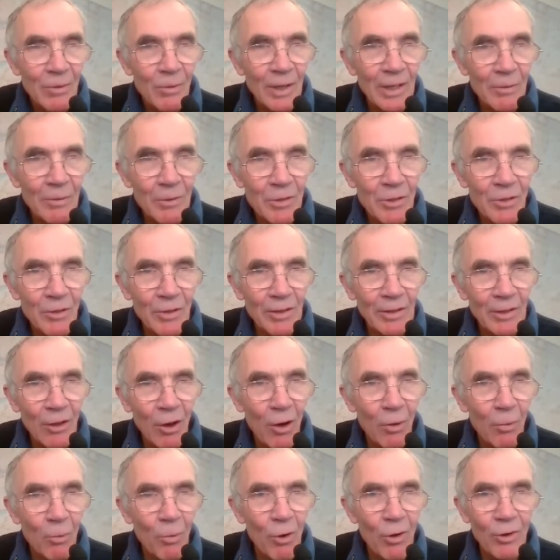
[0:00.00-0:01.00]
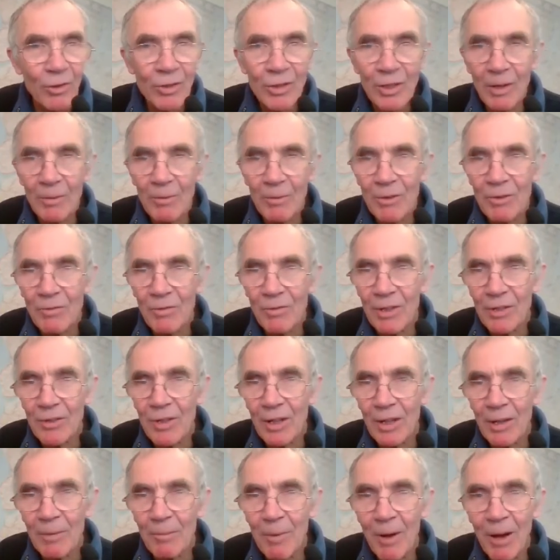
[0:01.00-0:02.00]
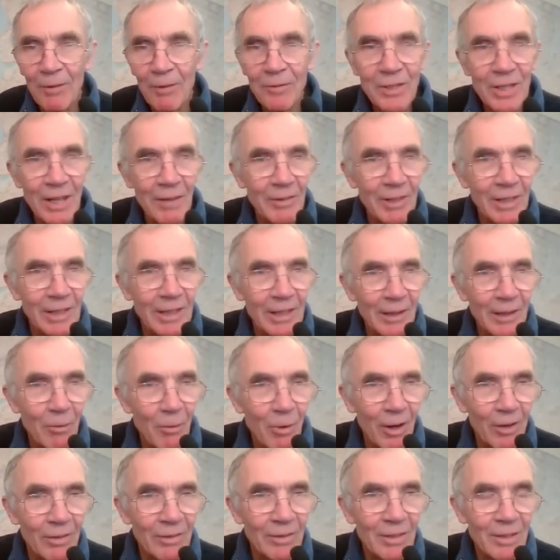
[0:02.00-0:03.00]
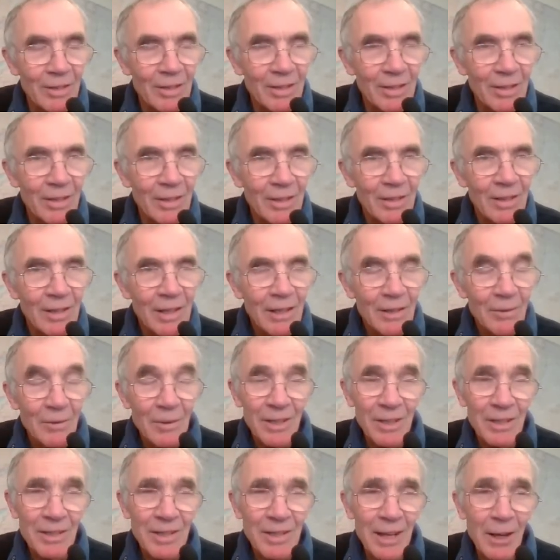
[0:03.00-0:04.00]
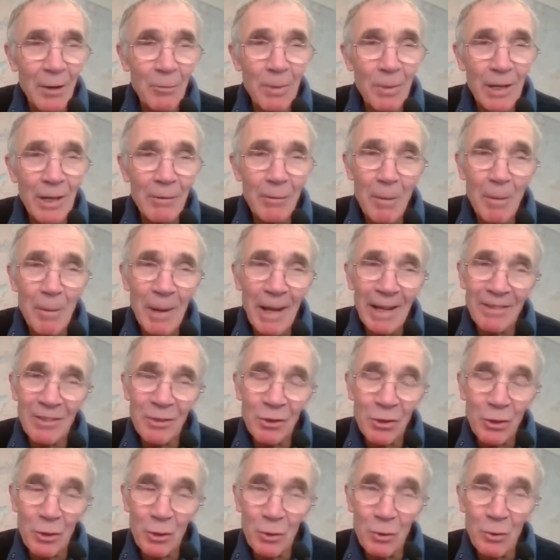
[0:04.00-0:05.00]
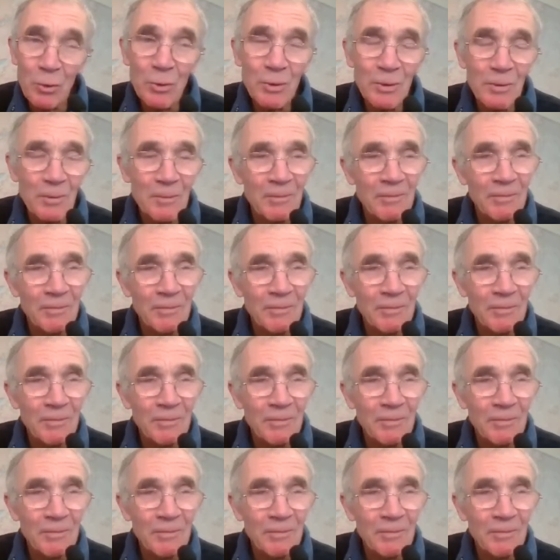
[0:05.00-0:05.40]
when it was doing the hot water, it was reaching above seven kilowatts with a COP of about two.